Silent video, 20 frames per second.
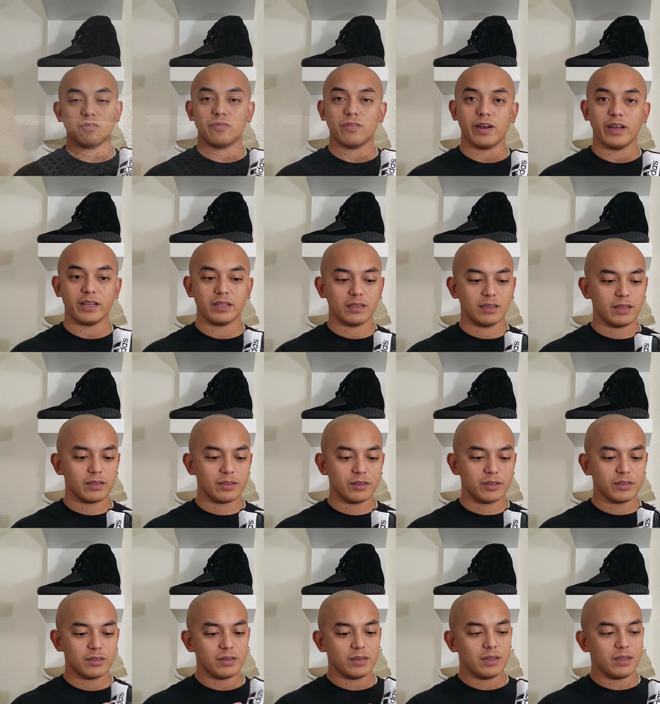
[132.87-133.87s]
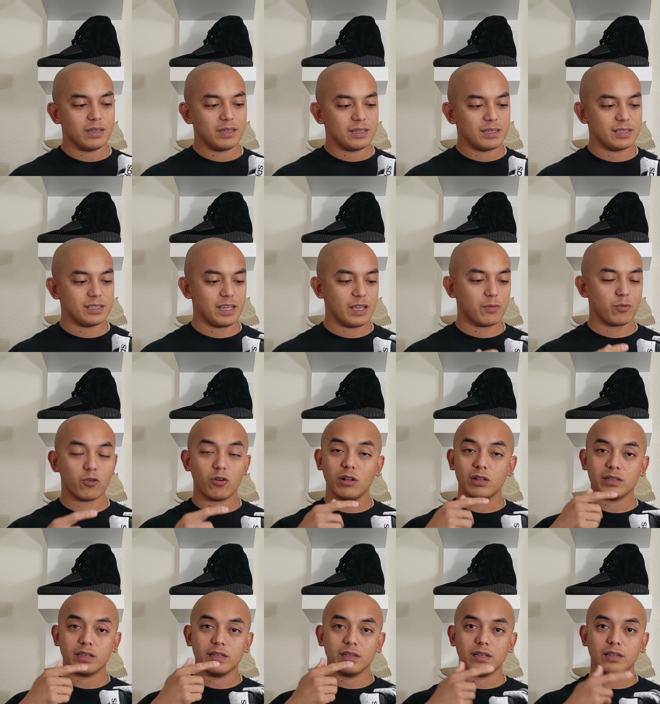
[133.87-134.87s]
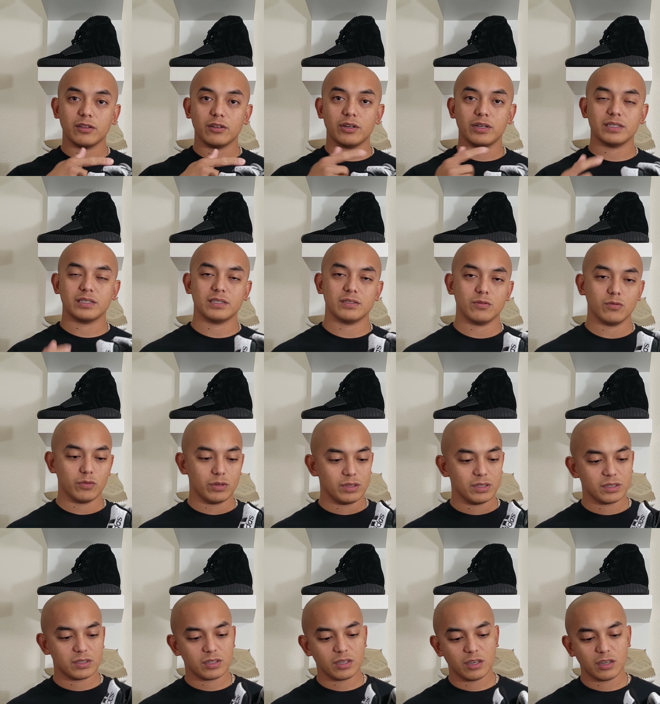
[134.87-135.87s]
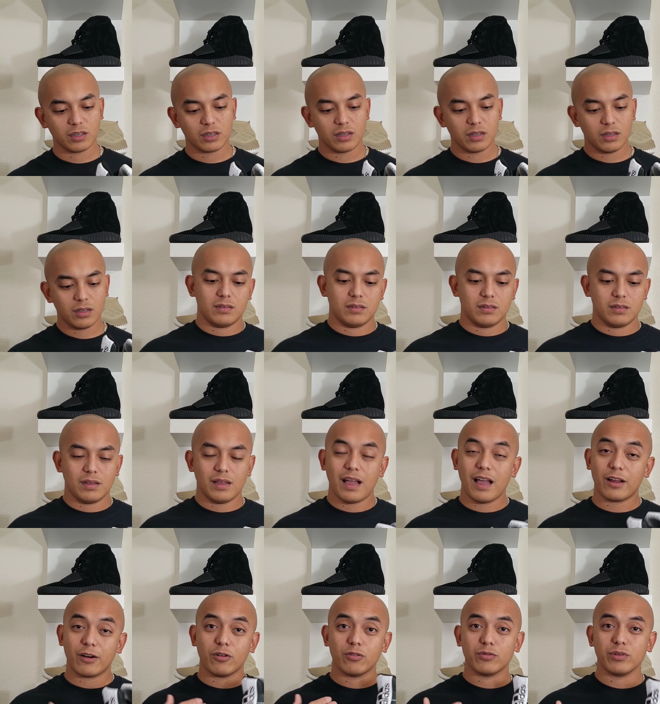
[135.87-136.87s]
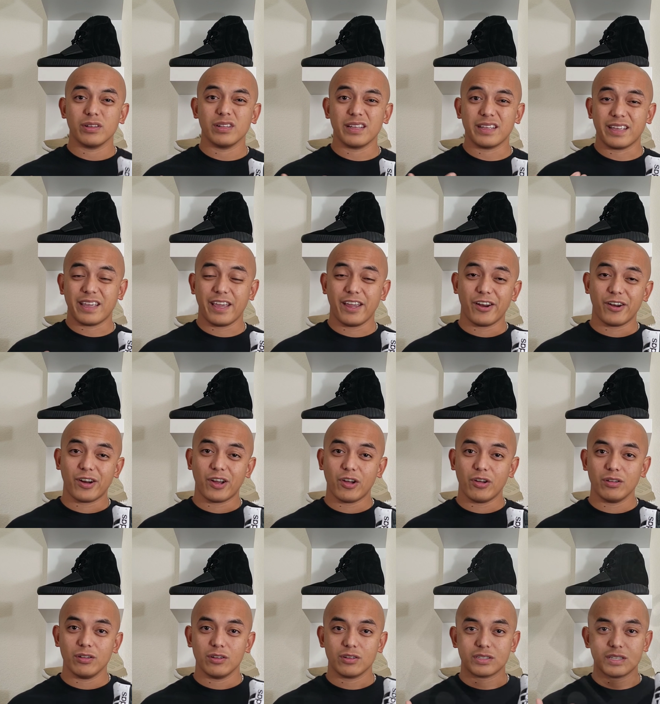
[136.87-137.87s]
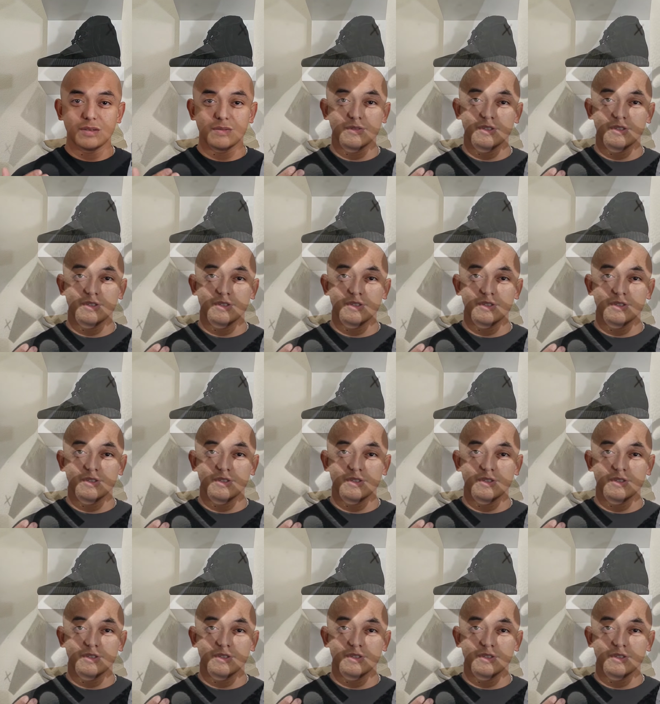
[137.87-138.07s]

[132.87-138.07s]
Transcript: find leather. Same quality leather as with the tongue. I don't really care how it looks. I'm